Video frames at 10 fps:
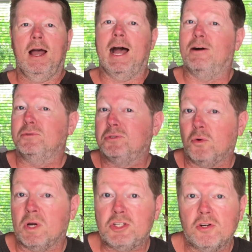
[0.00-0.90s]
How to
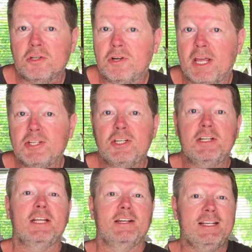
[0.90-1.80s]
do a short connection
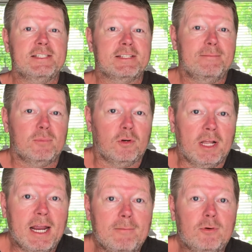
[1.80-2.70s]
in Istanbul
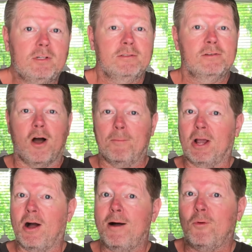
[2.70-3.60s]
Airport,
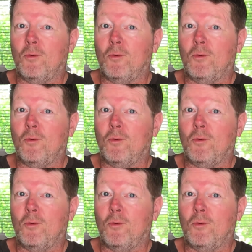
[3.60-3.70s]
coming up